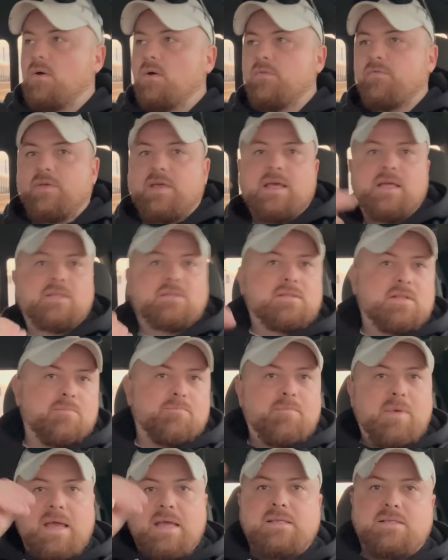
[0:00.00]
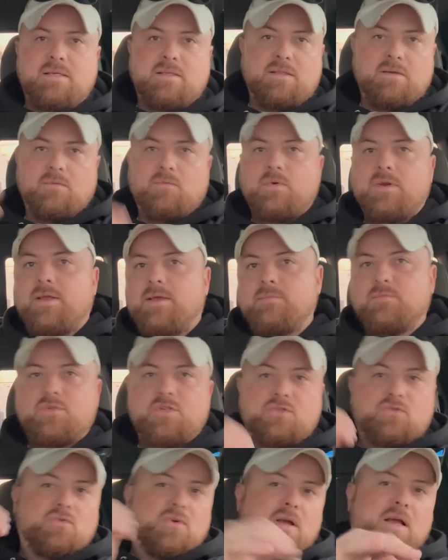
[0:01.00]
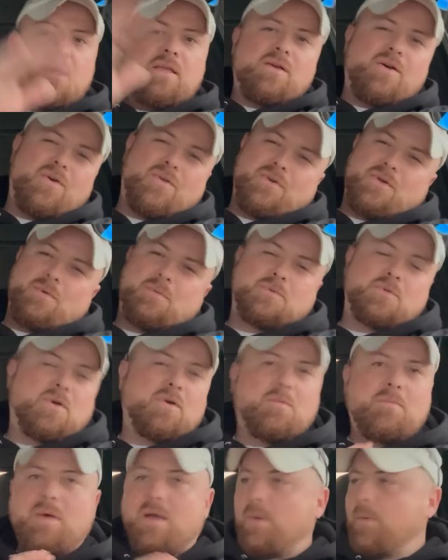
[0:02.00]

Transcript: If it hits the base of the rim just right, y'all know what I'm talking about.